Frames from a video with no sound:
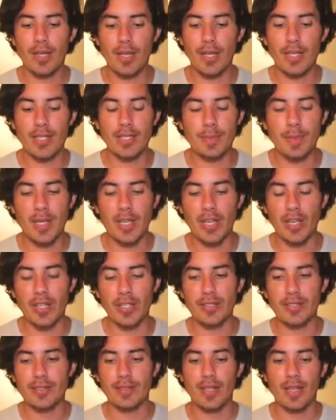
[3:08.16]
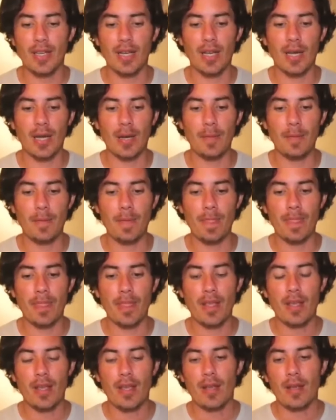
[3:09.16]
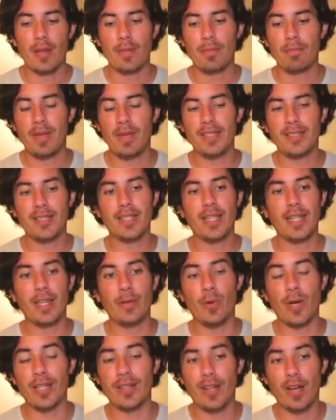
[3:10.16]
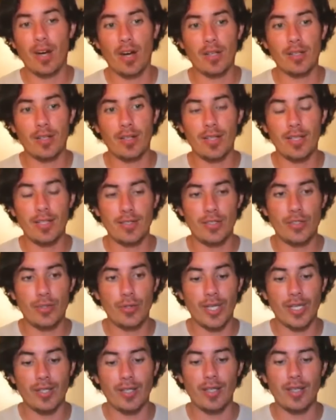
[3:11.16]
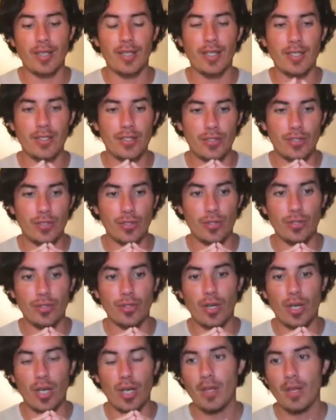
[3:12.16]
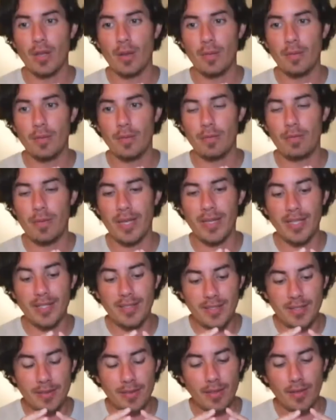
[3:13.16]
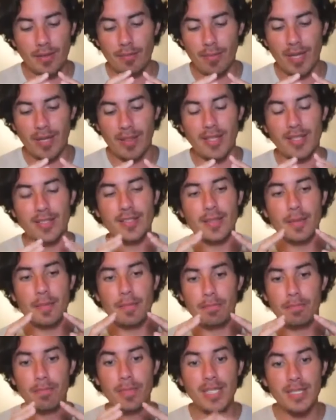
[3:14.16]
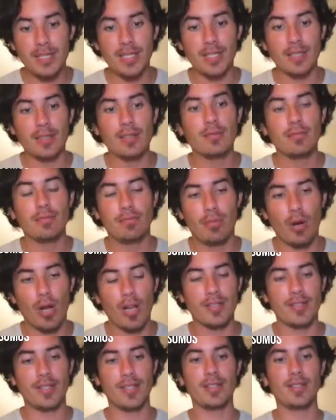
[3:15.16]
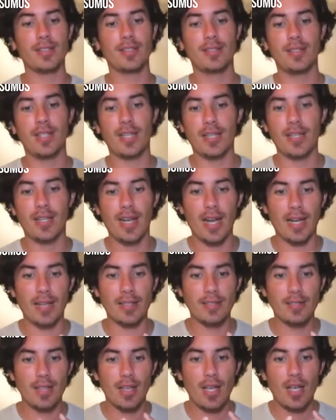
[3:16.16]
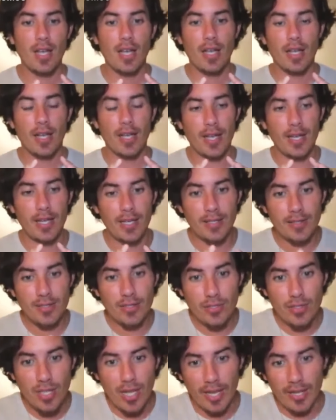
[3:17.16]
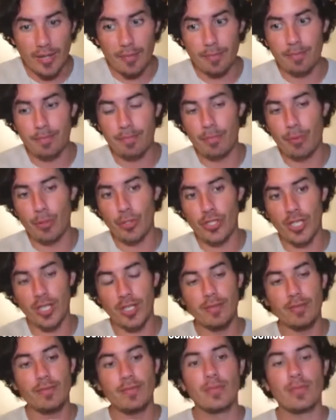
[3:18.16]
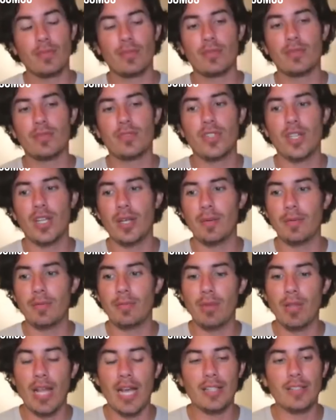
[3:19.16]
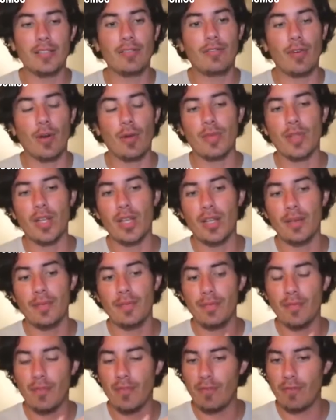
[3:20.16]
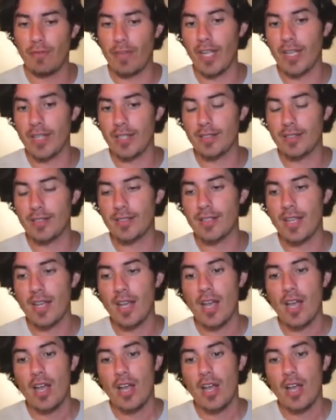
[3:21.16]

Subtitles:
is because basically what the heart is doing is to by this beating process that it has, it is like pushing the blood from the veins